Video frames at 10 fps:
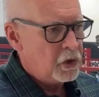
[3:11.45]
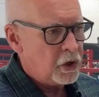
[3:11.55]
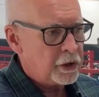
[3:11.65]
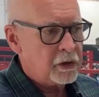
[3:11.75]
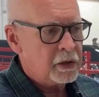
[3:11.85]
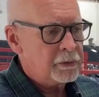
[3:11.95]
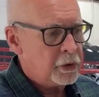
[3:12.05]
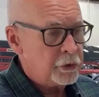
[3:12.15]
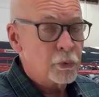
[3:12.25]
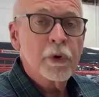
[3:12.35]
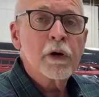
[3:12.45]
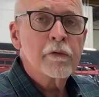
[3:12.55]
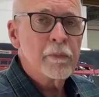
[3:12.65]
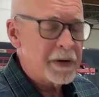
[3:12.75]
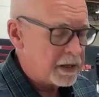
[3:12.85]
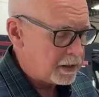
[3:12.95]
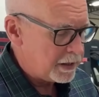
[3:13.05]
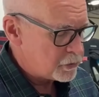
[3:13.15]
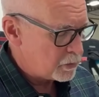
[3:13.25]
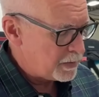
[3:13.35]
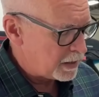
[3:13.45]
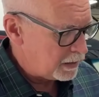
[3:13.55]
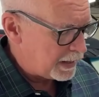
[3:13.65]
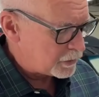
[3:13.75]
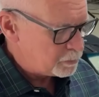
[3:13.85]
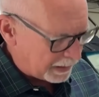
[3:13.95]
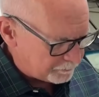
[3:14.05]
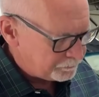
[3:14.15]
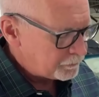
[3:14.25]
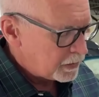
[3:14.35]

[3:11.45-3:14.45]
on the rear of a Model S or Model X, but